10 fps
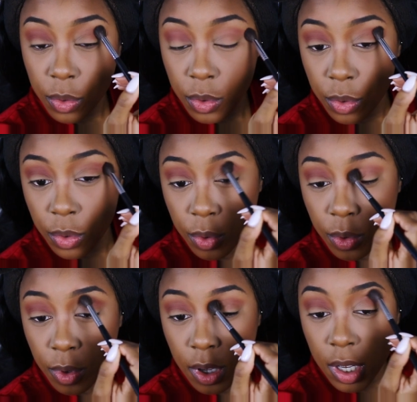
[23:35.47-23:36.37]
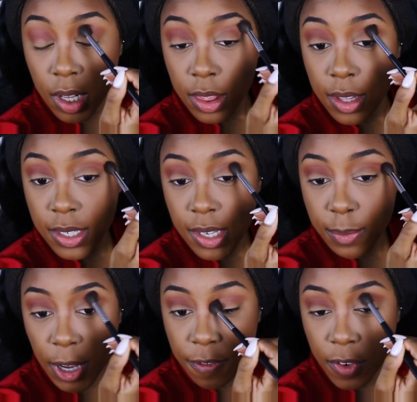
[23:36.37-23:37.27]
Ooh, this
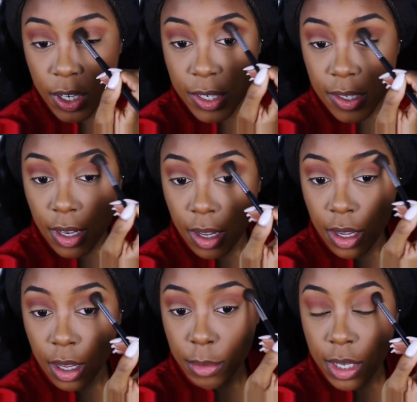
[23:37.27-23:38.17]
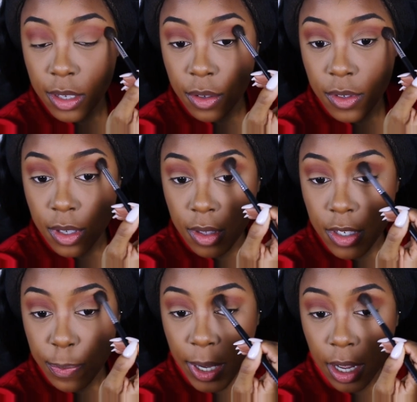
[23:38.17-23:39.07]
is my first time using
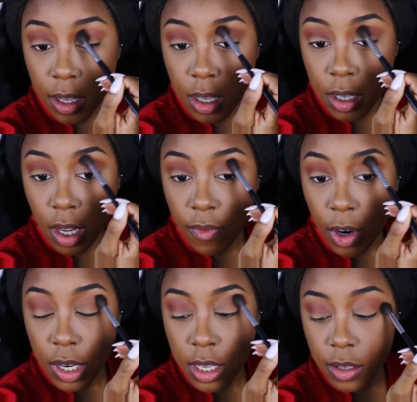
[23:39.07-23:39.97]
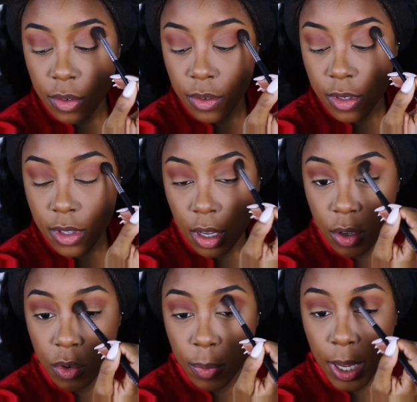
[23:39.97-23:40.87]
this palette. I've already used the
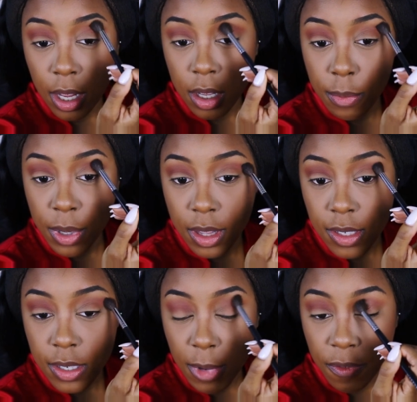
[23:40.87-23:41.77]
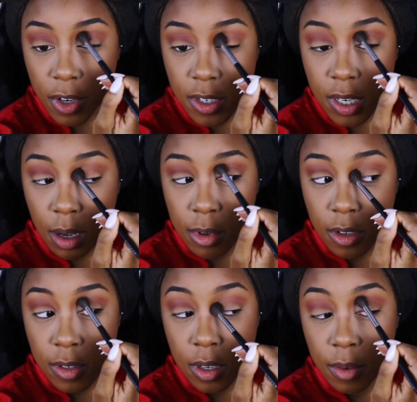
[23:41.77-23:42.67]
Huda palette, but this is my first time
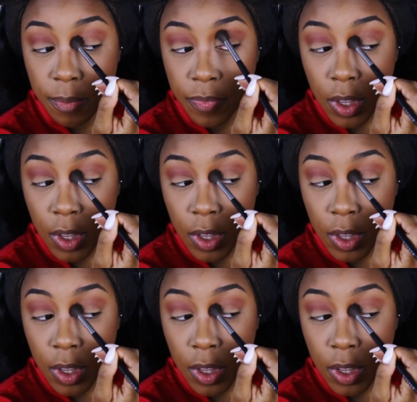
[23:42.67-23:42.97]
using